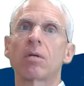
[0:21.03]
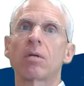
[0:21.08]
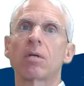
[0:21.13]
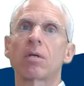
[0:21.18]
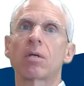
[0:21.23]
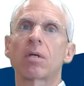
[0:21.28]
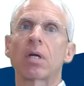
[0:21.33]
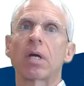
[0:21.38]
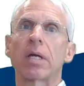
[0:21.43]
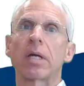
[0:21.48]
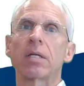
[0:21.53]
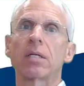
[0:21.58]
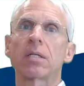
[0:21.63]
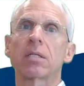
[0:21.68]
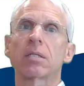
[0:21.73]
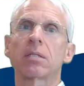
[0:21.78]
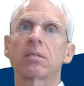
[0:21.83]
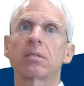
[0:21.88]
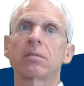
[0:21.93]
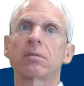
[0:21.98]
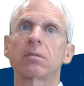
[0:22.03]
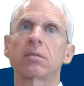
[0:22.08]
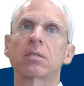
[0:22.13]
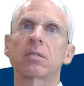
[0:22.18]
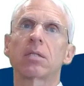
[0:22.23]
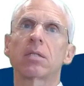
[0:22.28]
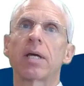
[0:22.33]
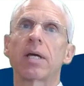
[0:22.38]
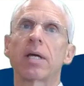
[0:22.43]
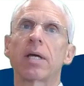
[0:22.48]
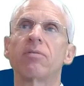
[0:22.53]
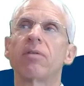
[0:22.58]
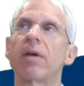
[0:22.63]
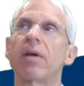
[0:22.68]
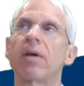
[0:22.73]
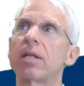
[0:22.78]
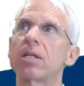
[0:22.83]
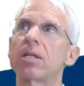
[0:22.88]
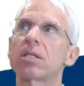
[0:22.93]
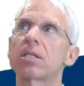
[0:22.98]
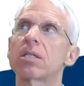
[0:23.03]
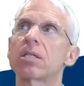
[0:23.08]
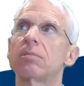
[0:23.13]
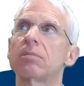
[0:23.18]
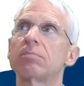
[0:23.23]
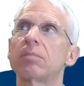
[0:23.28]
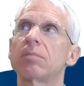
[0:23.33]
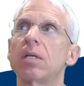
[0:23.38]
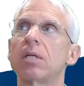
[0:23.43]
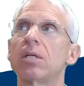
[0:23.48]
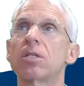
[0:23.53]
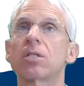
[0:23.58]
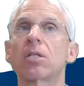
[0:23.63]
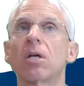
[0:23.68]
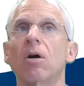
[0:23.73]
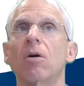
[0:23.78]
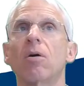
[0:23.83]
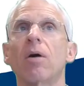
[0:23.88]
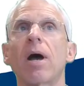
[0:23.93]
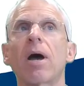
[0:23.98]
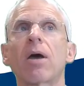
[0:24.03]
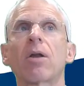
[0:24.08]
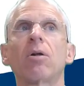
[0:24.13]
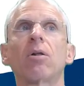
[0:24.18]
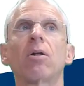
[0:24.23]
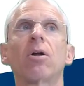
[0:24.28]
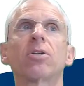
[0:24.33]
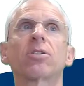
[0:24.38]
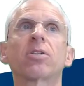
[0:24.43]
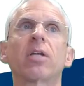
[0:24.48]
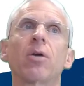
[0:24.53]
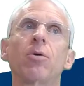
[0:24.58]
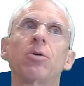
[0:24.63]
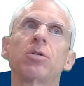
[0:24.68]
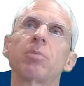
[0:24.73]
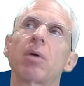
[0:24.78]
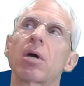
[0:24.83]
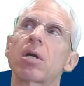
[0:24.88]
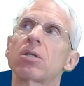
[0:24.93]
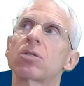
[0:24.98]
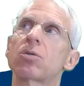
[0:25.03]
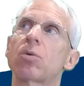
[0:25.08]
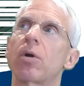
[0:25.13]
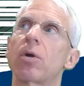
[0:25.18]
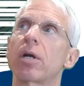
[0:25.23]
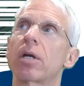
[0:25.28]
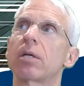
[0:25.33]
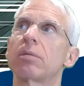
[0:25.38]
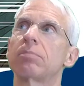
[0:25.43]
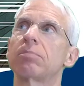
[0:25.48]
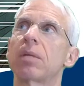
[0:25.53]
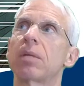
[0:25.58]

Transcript: All right, slide advance. So, how do large language models work?